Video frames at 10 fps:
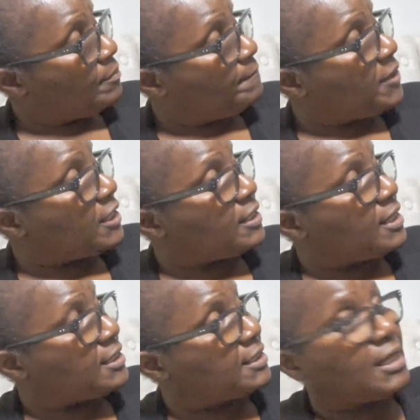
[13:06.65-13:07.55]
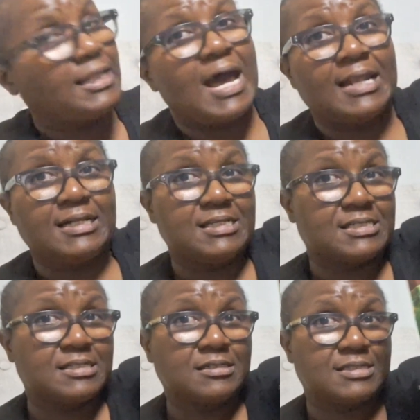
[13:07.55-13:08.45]
But a lot of
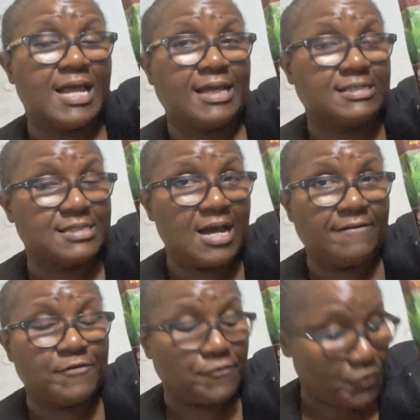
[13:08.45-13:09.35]
this looks like it's not for